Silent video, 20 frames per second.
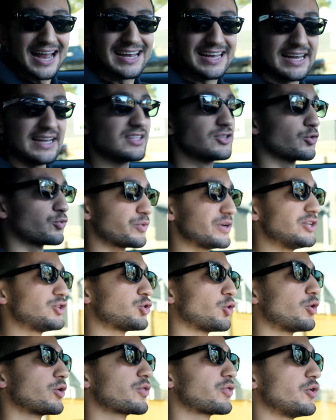I needed to
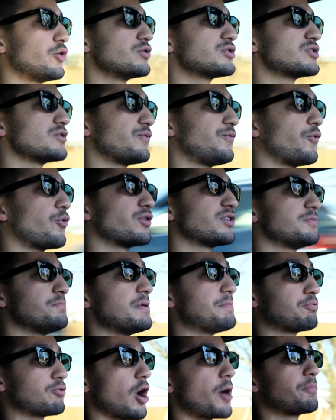retorque those for it to
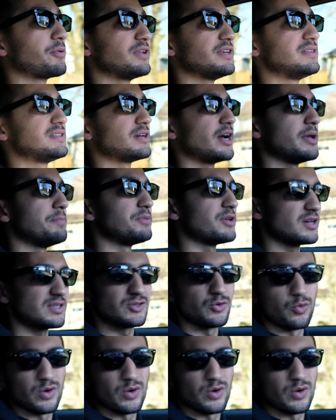be properly tight because it